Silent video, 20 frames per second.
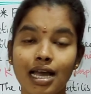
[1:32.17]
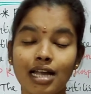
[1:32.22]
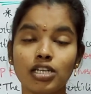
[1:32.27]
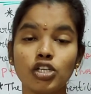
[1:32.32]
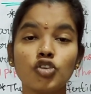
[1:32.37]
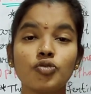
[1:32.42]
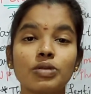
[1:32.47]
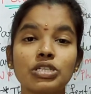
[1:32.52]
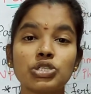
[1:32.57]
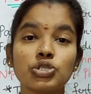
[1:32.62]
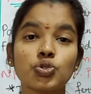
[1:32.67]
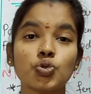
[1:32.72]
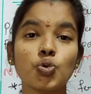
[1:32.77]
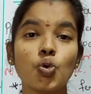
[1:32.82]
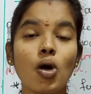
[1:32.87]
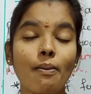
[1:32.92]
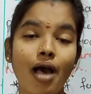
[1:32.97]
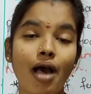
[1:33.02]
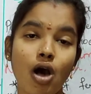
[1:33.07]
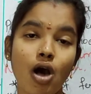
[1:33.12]
you must know
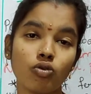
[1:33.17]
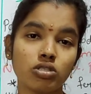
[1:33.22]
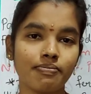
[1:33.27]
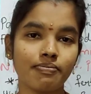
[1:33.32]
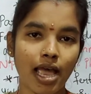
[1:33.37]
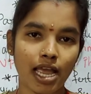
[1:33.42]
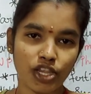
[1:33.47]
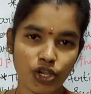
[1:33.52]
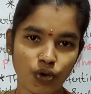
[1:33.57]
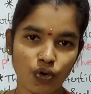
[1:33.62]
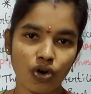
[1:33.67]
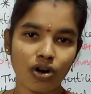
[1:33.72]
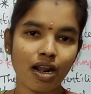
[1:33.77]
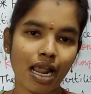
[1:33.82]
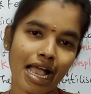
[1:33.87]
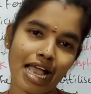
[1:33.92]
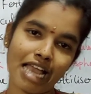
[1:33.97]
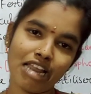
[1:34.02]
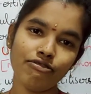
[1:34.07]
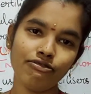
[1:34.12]
about manure
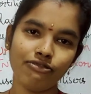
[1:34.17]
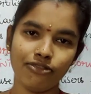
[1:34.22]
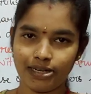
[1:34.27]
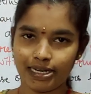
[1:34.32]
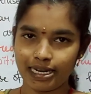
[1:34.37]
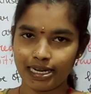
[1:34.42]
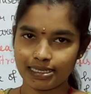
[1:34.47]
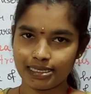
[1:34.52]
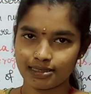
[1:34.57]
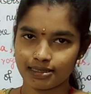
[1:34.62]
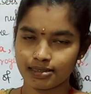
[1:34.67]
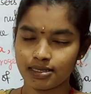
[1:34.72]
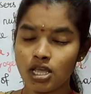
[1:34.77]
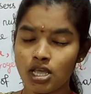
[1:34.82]
and fertilizers.